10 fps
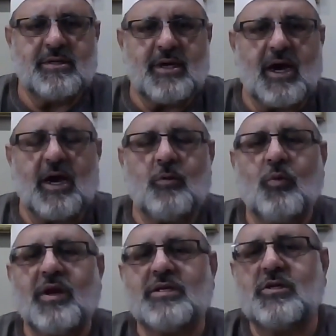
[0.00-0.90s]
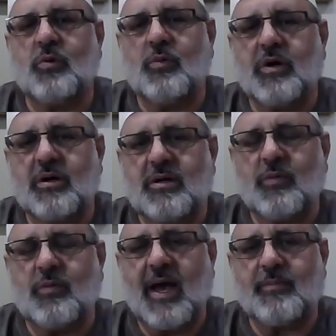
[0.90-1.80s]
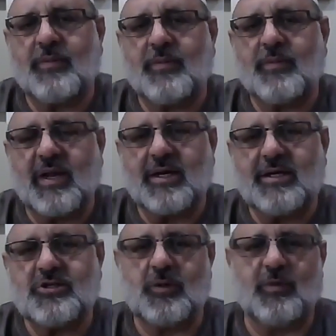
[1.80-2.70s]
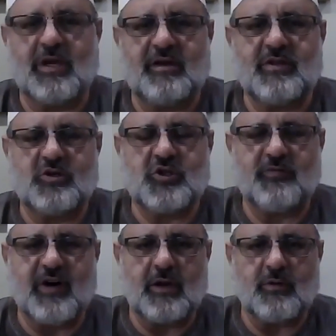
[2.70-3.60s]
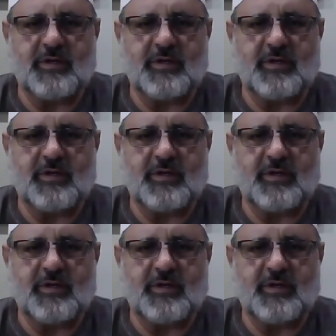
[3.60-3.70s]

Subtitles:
And what is the reward? What happened to Balqis? She believed and she followed.